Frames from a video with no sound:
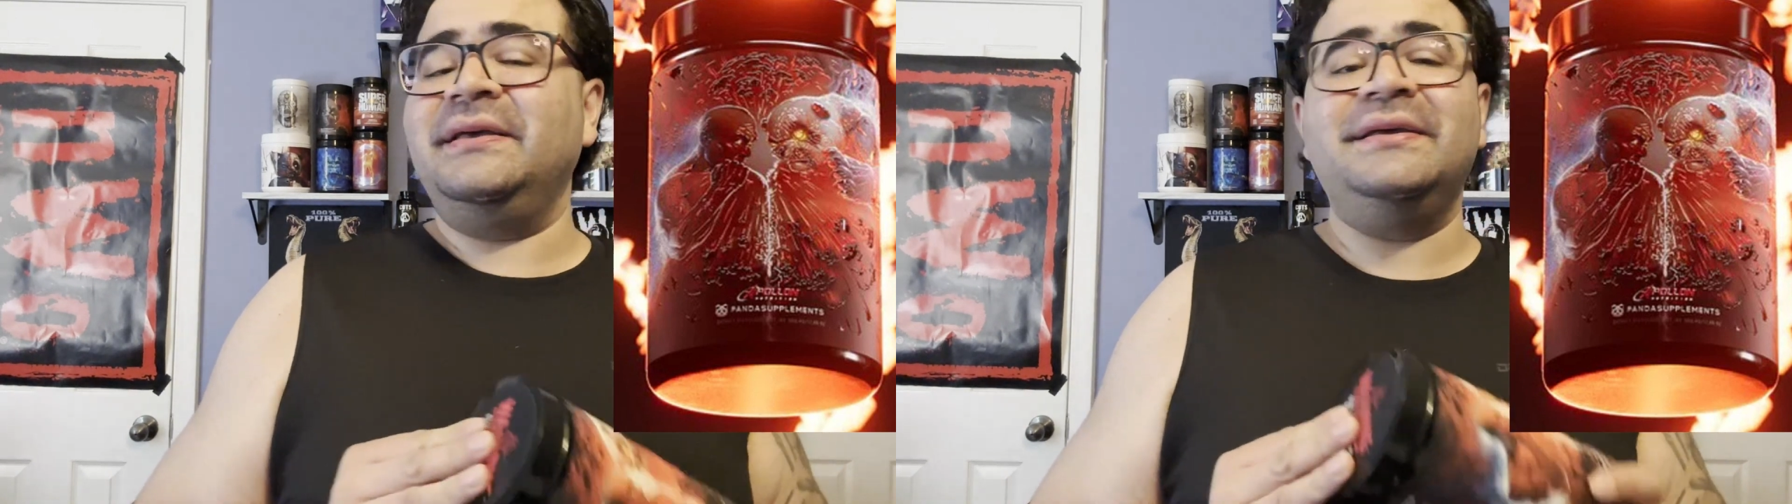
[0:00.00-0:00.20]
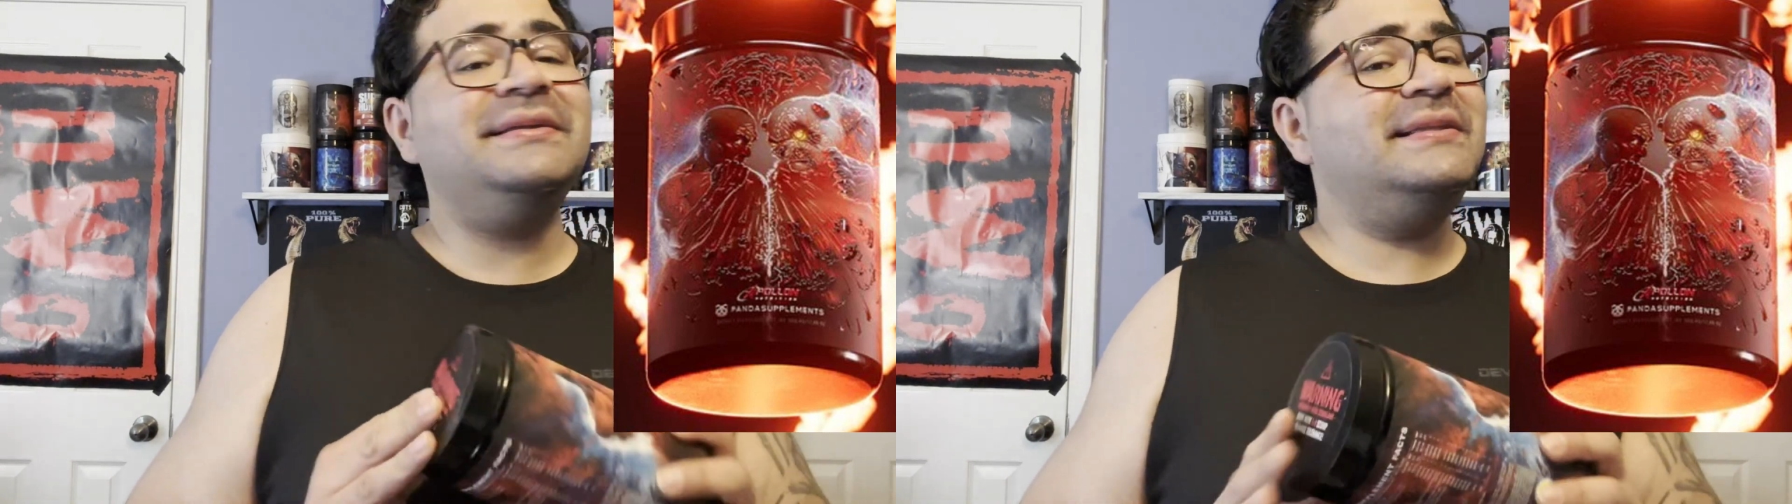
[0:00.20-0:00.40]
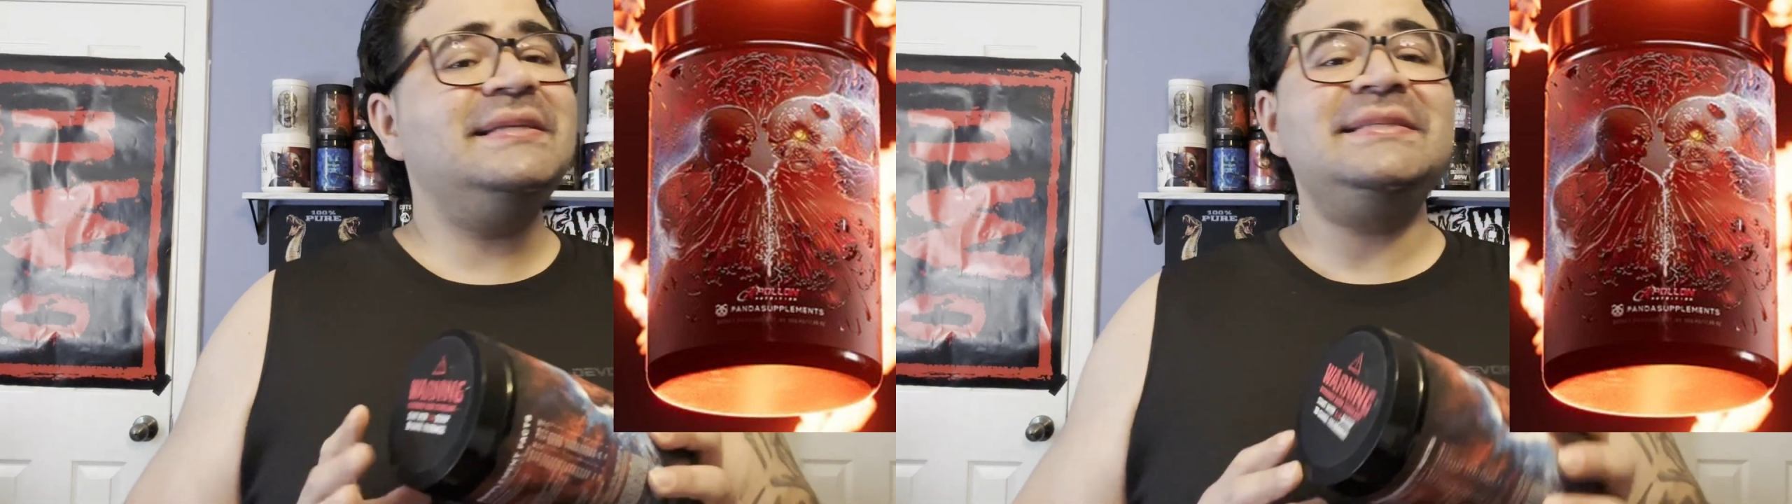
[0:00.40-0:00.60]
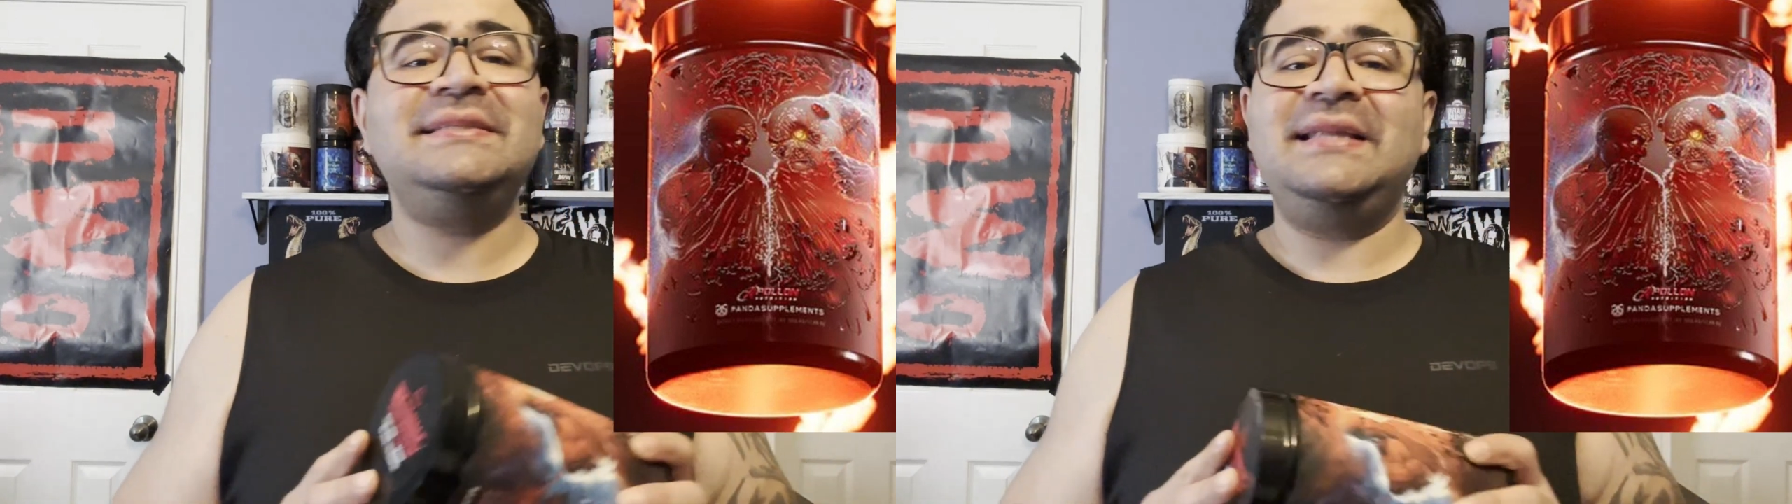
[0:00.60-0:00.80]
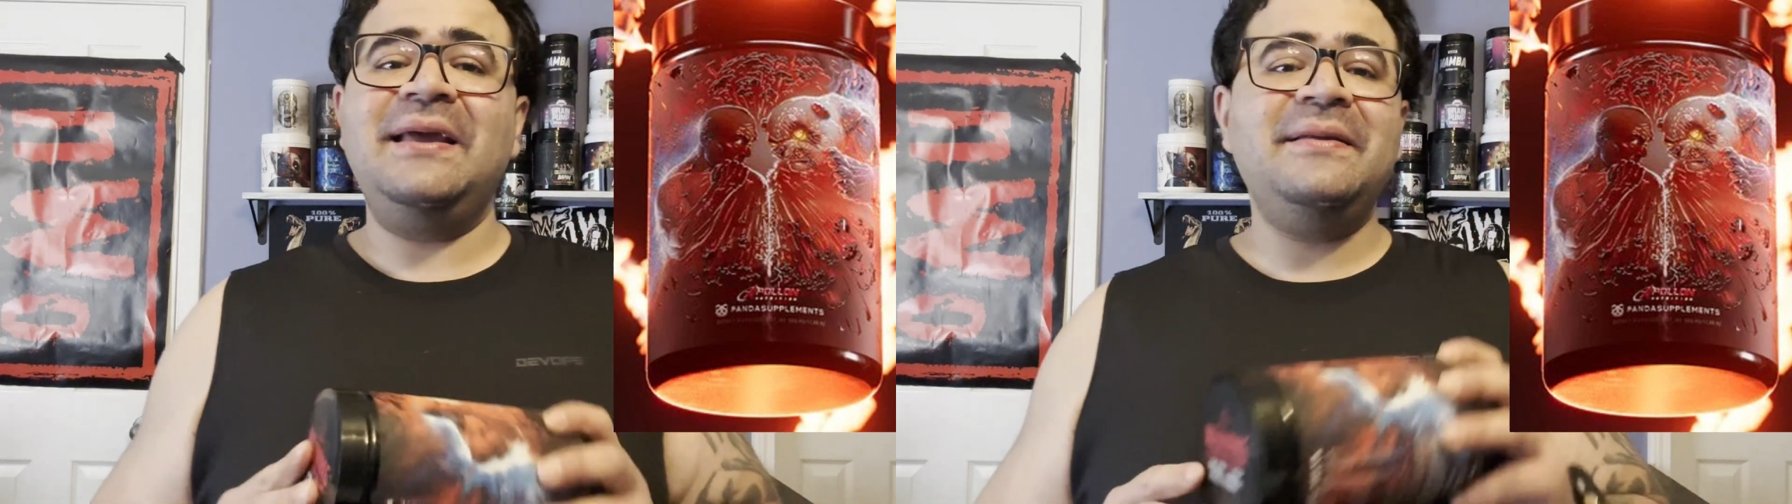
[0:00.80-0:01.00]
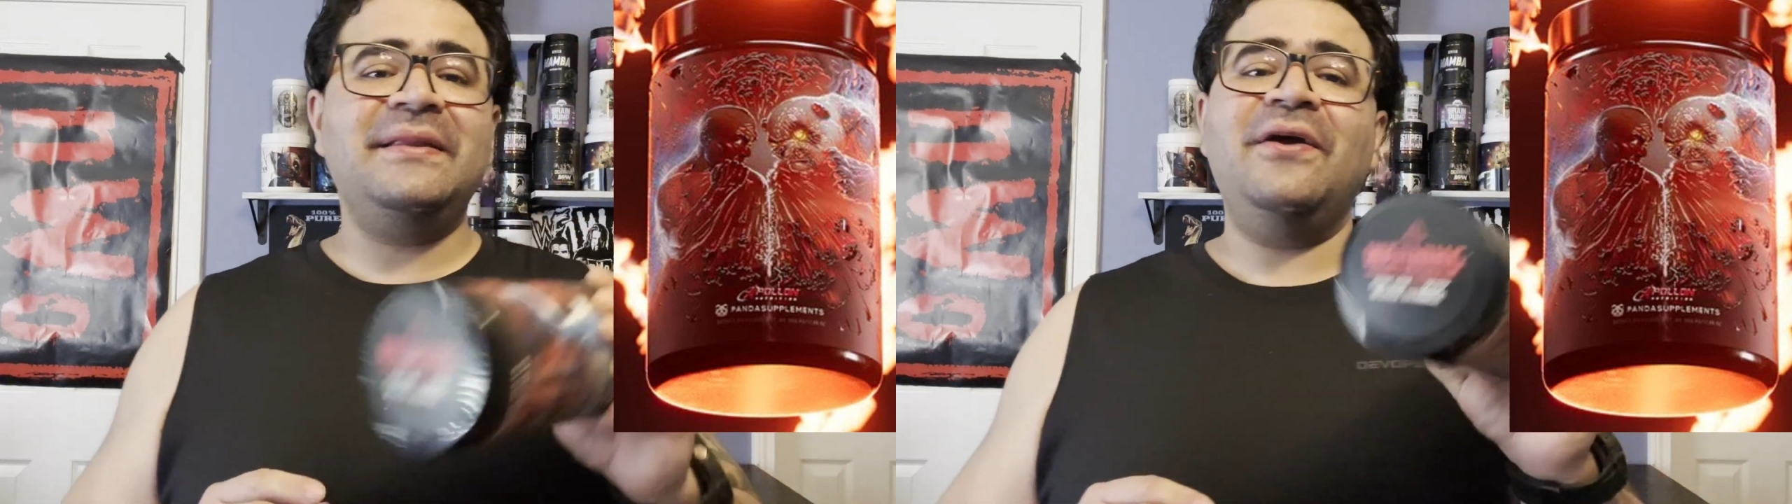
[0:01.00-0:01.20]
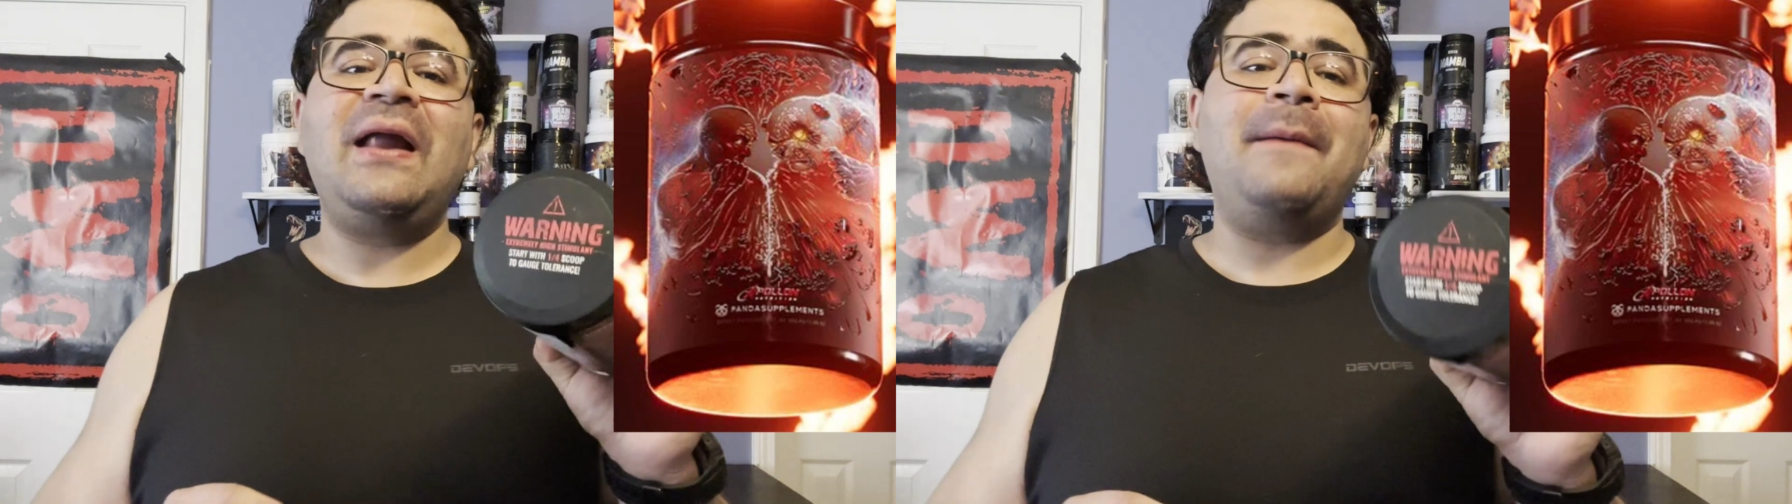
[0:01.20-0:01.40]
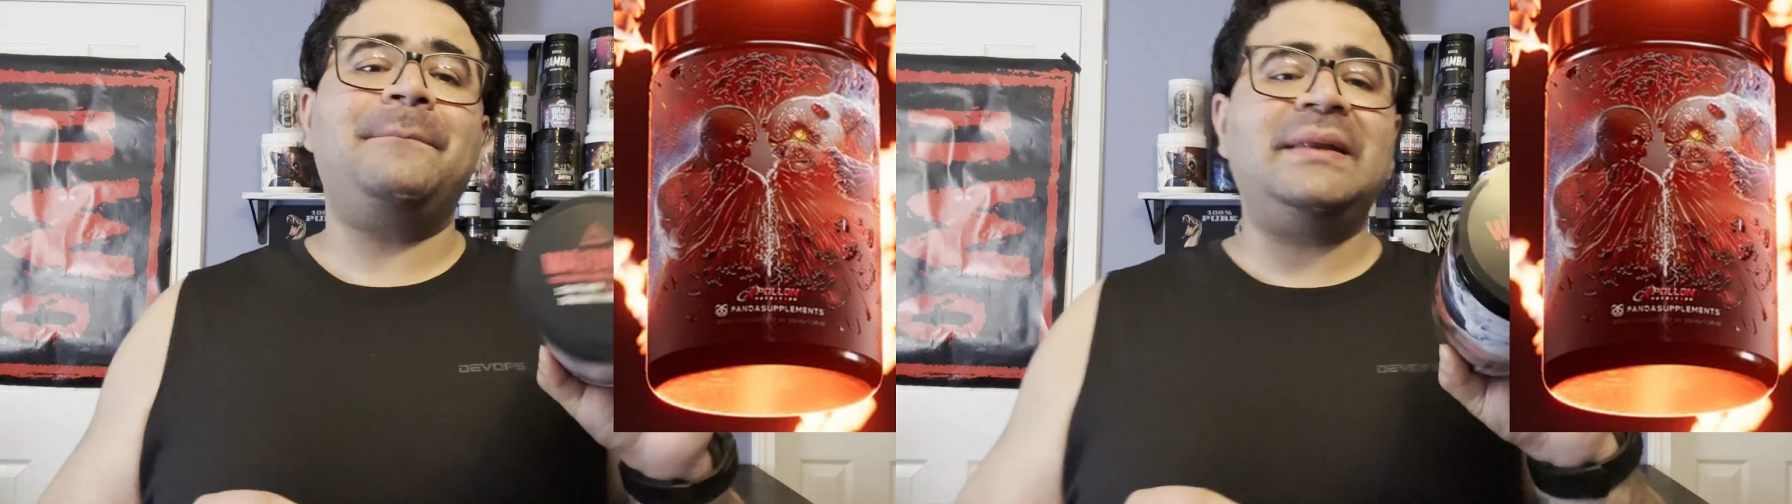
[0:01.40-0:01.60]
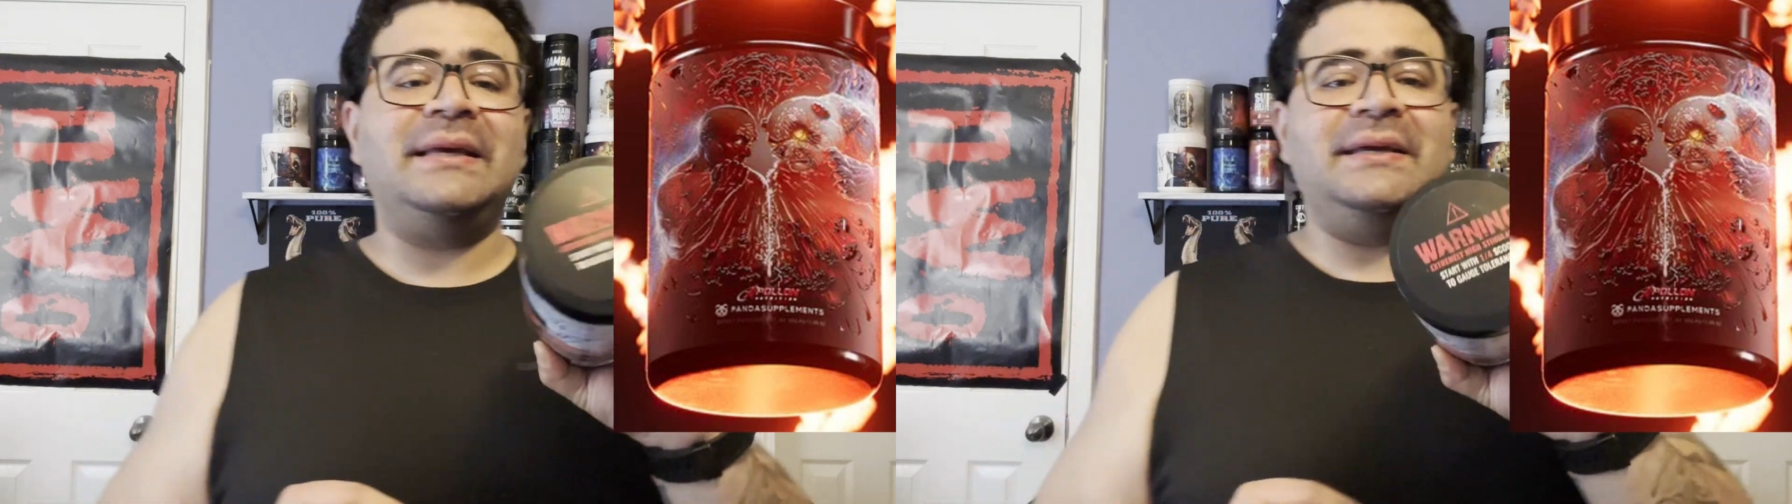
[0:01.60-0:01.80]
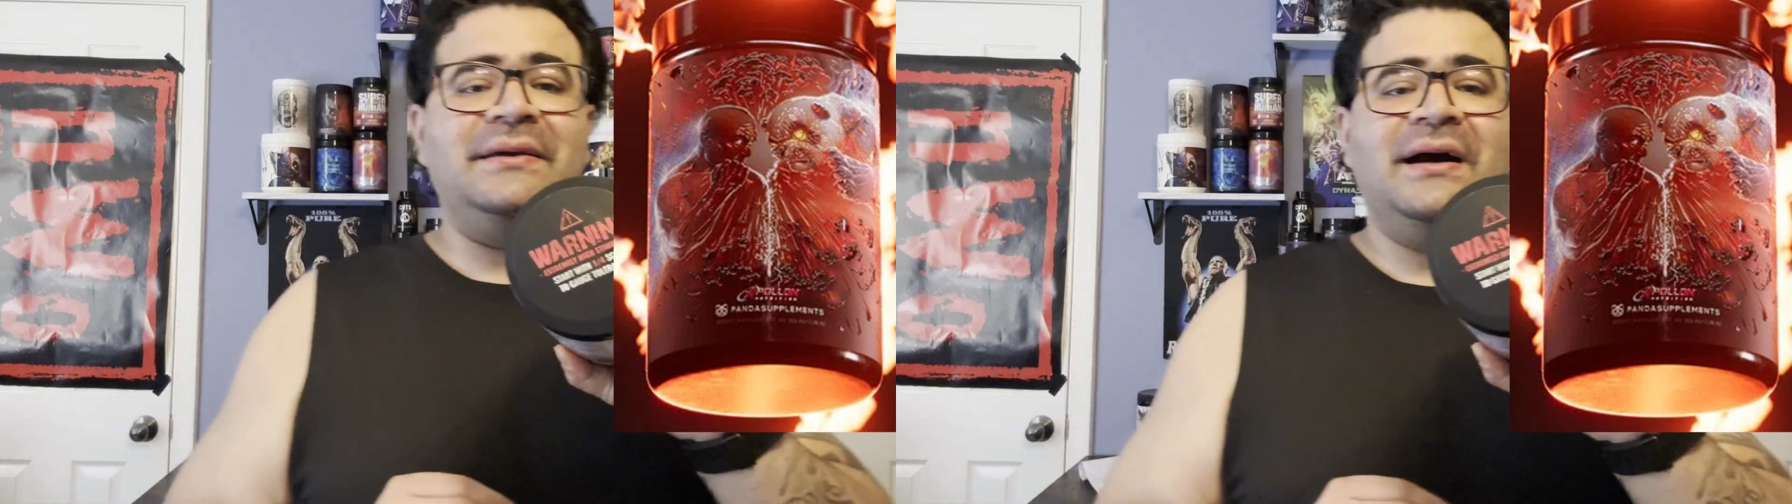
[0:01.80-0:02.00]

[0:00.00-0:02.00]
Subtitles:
They're not playing,